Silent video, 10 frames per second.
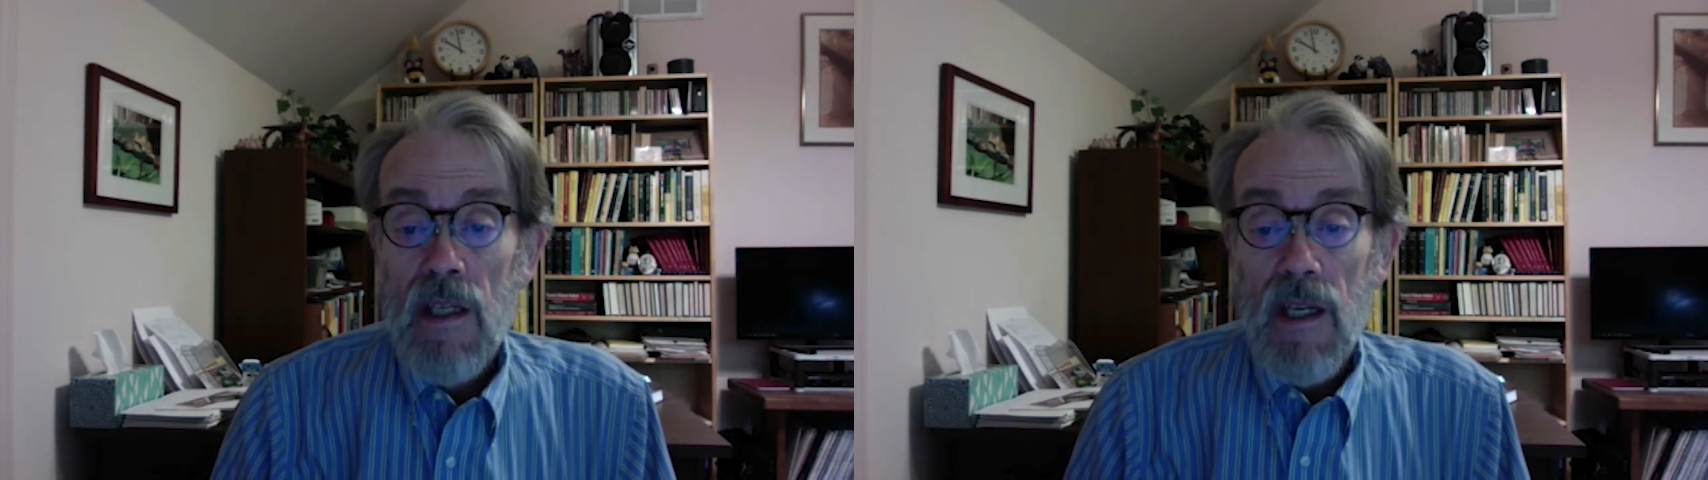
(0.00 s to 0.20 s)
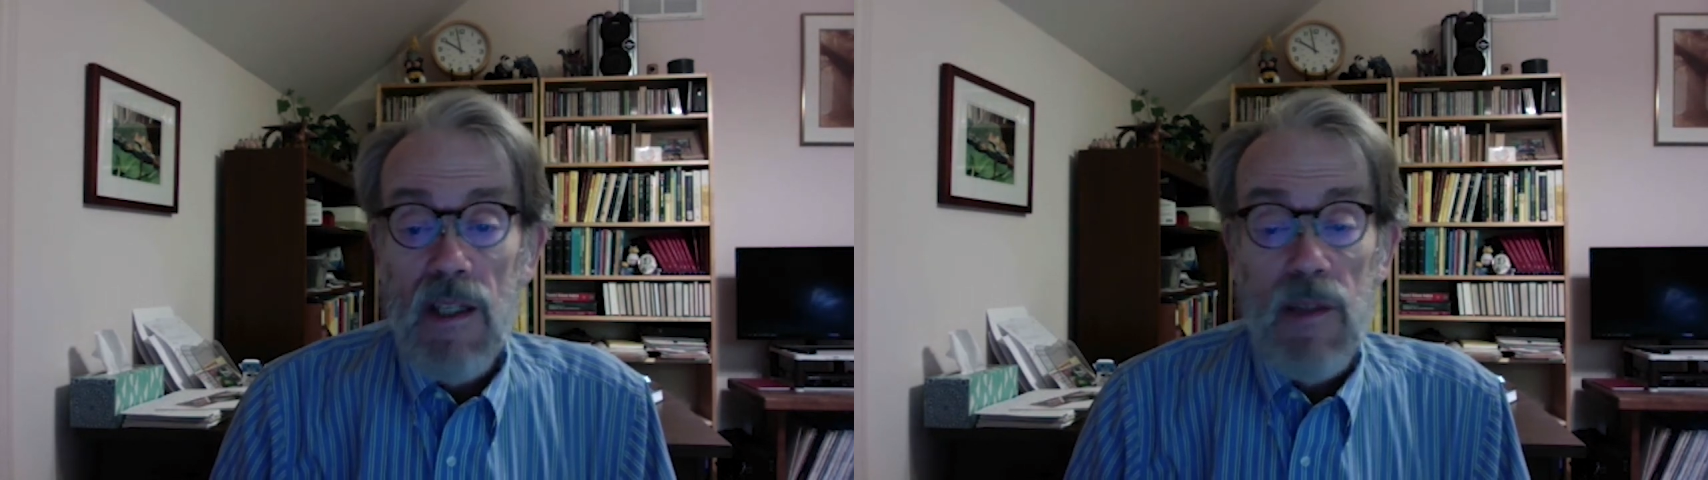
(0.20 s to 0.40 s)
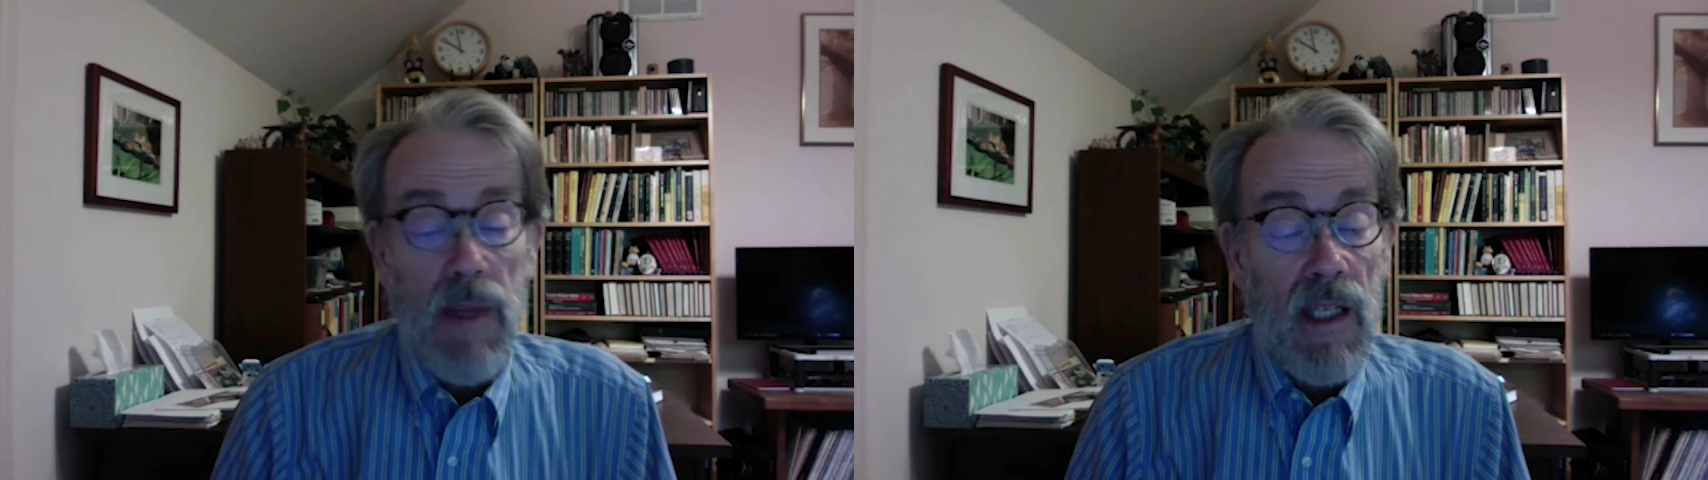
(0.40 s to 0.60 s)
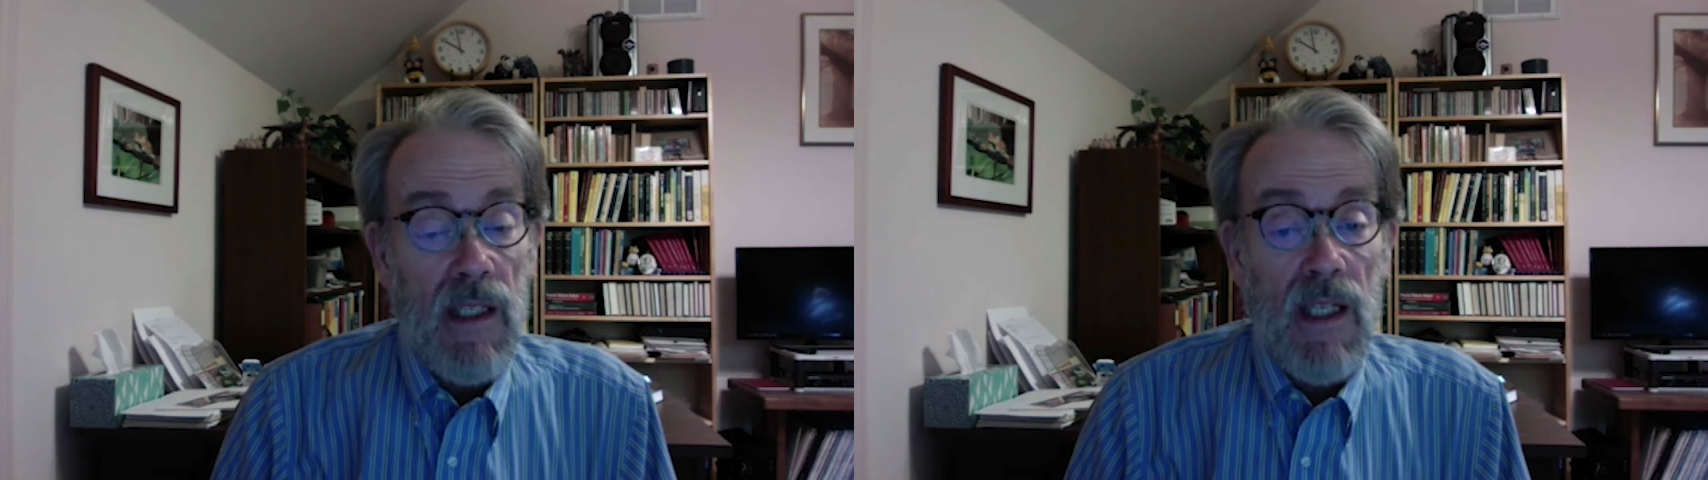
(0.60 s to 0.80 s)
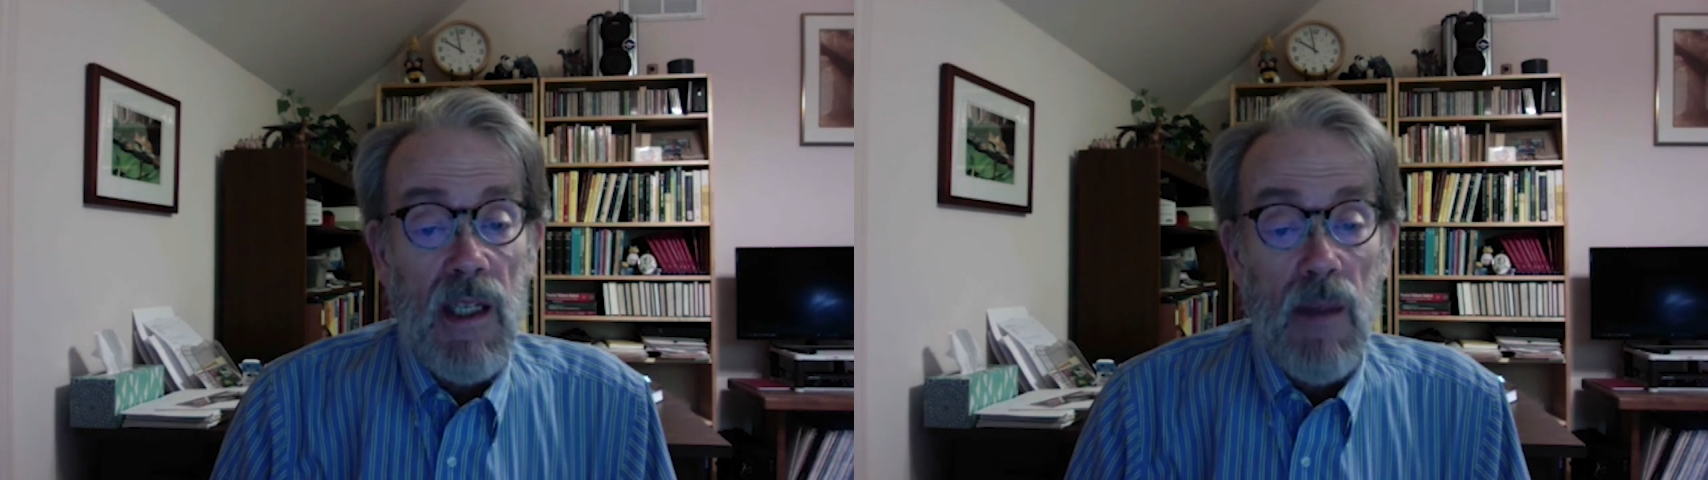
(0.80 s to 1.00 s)

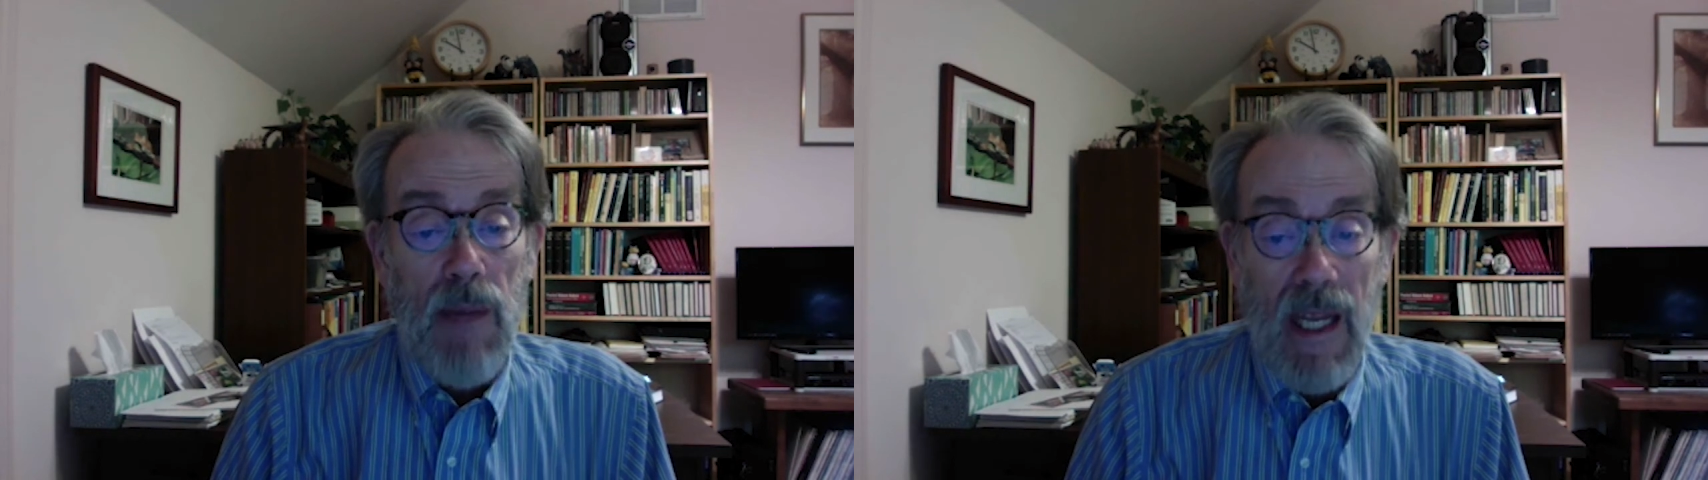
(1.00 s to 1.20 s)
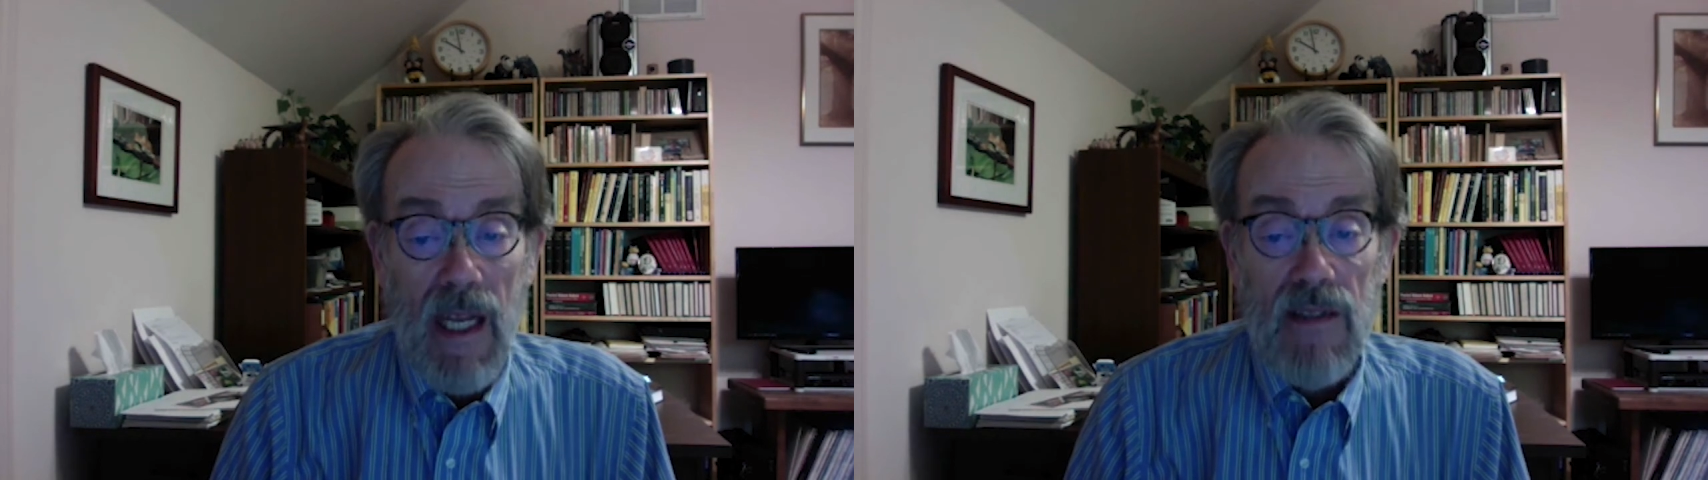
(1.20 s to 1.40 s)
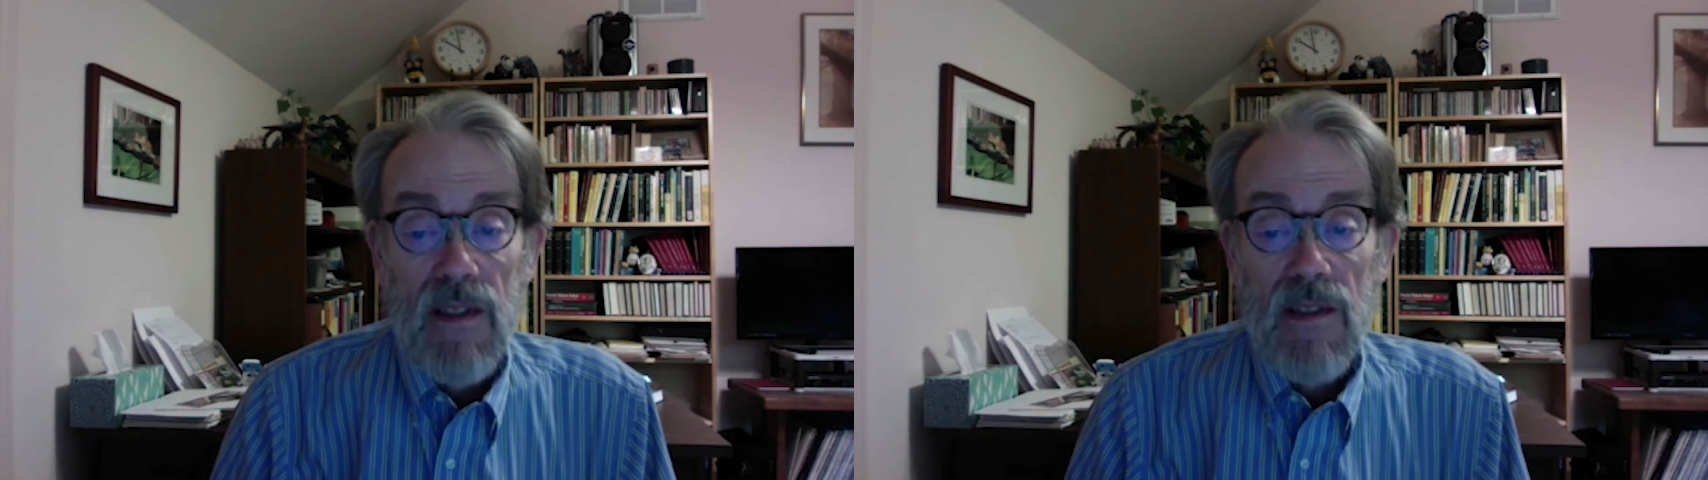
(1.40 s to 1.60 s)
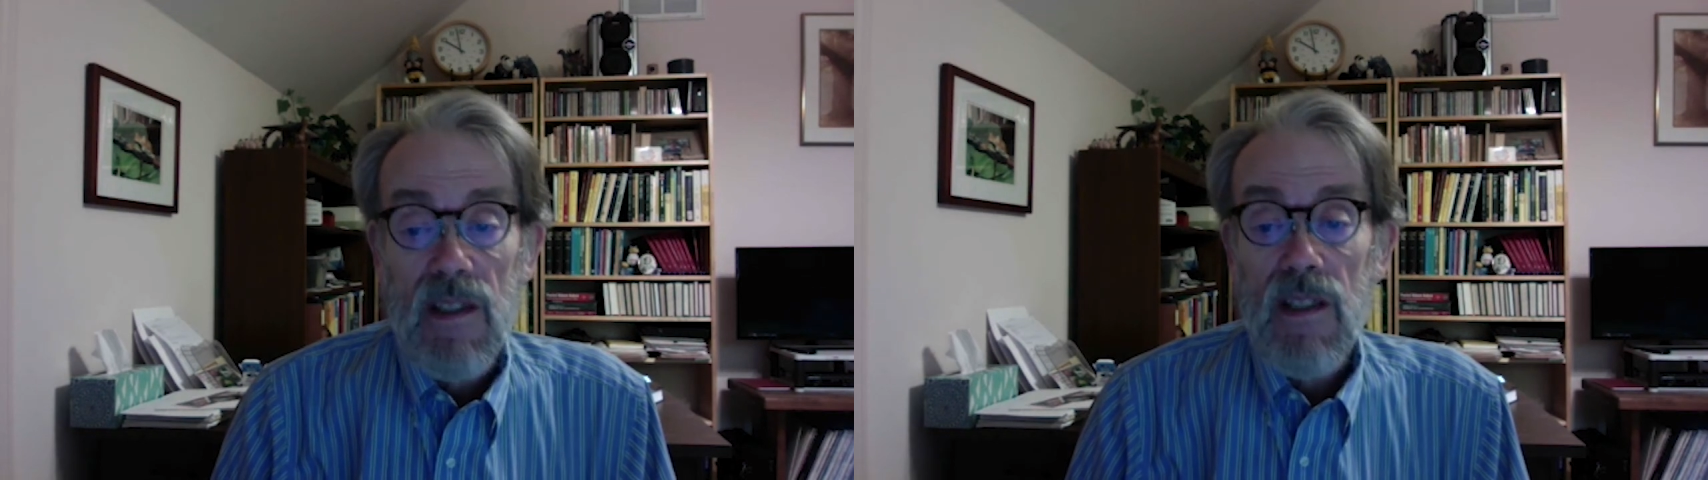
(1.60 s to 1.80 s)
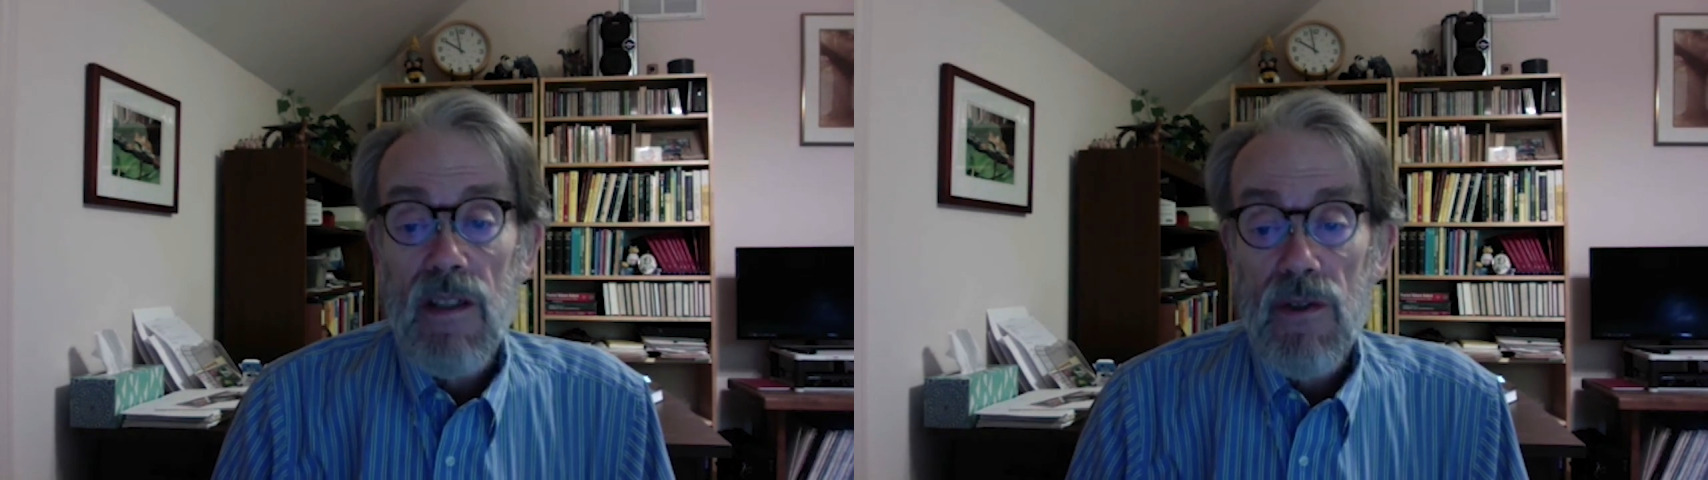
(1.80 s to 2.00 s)
expanding
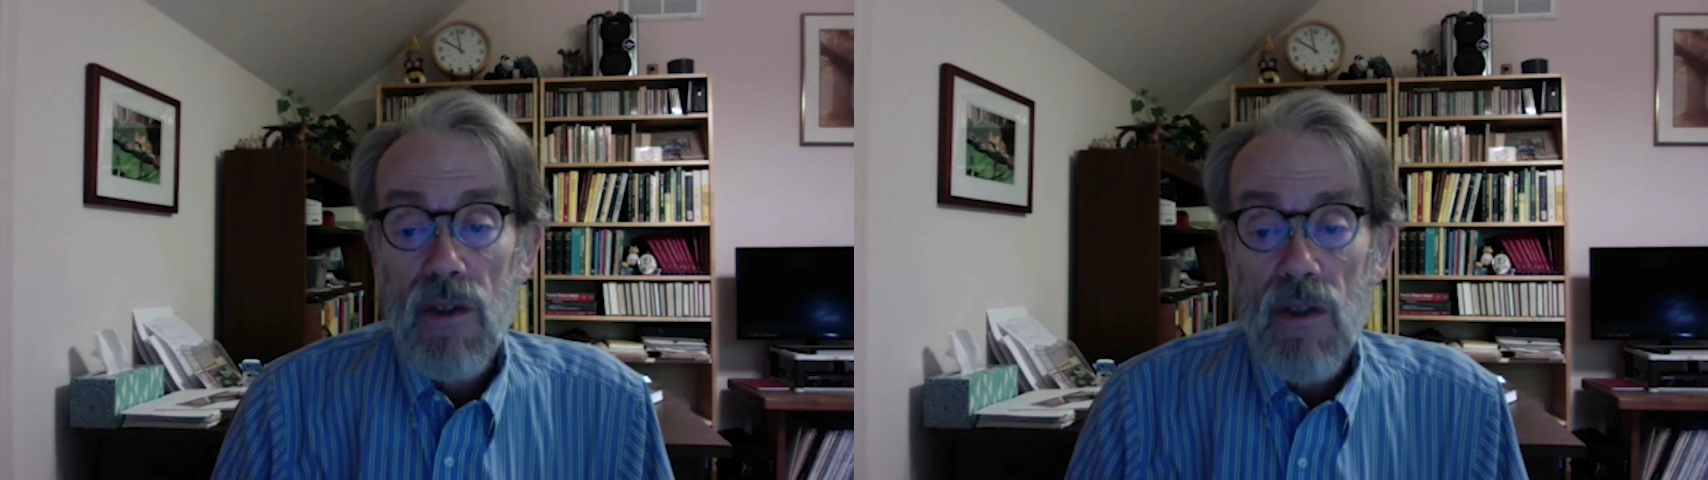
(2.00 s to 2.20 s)
capacity should